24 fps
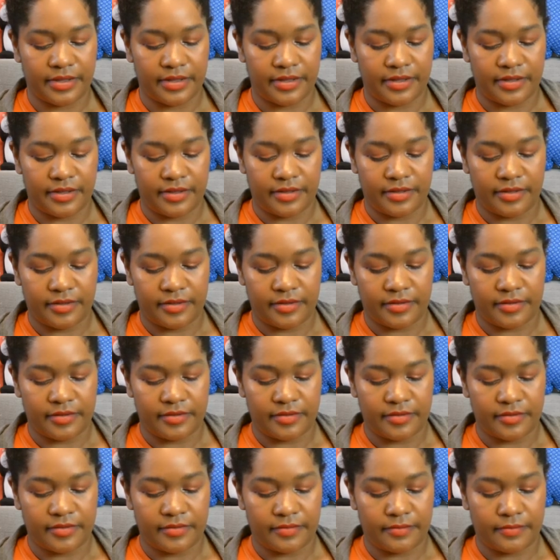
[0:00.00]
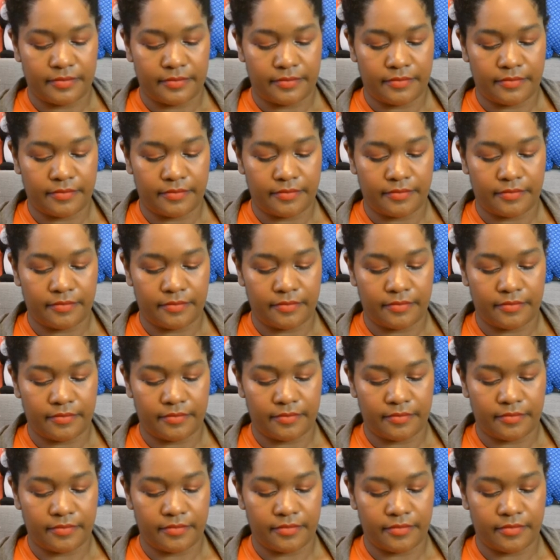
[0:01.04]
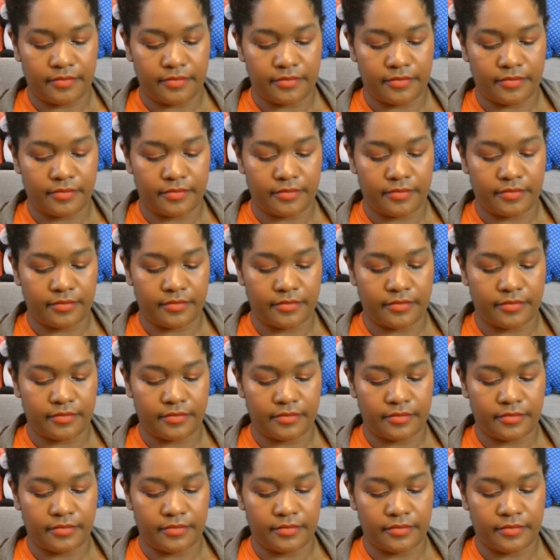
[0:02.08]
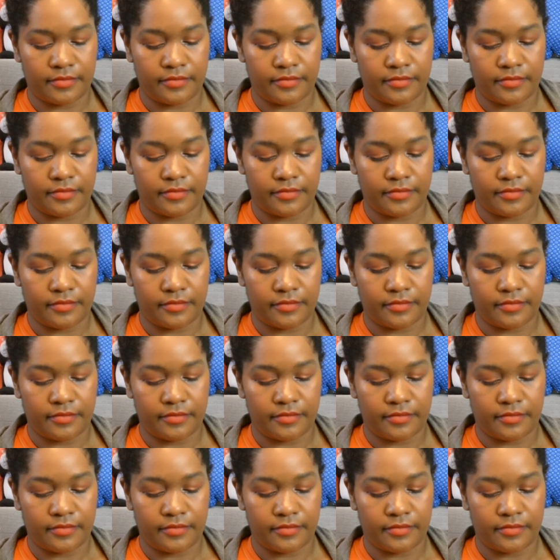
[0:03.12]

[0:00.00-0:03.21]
No one is speaking in this clip.